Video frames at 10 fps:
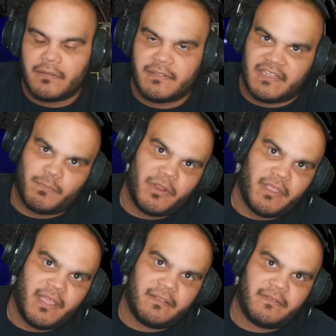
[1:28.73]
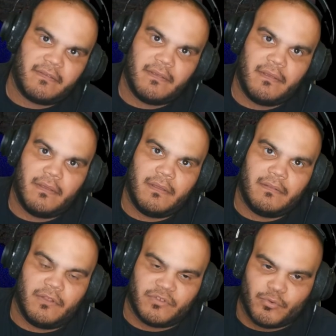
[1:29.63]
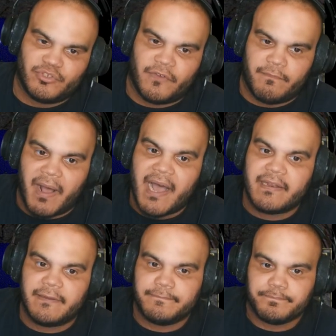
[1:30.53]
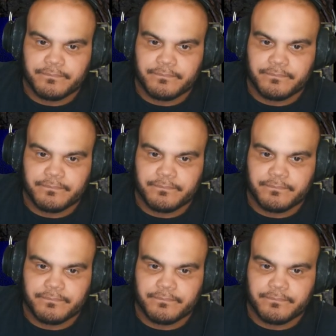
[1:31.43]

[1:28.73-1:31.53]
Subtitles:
That's where he gets the source of mana,